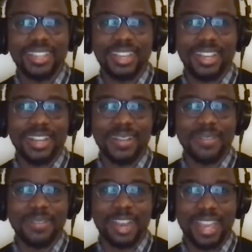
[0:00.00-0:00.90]
uh,
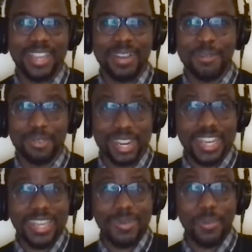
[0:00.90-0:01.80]
like a
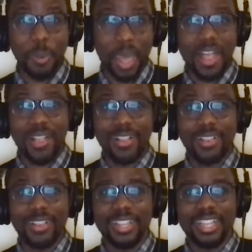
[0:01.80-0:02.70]
really
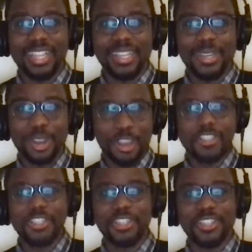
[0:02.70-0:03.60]
well
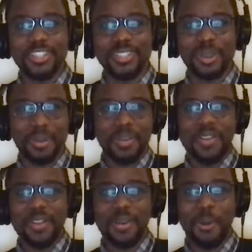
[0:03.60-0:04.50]
nurtured
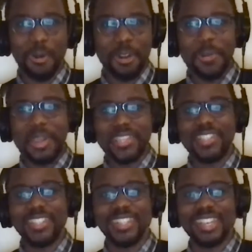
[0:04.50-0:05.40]
Quora
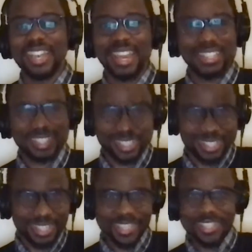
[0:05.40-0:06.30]
question that has
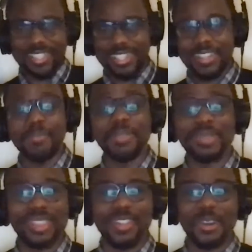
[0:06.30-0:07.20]
just elicited,
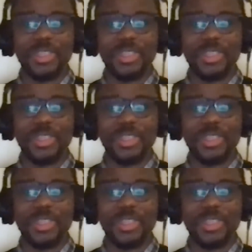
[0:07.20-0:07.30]
you know,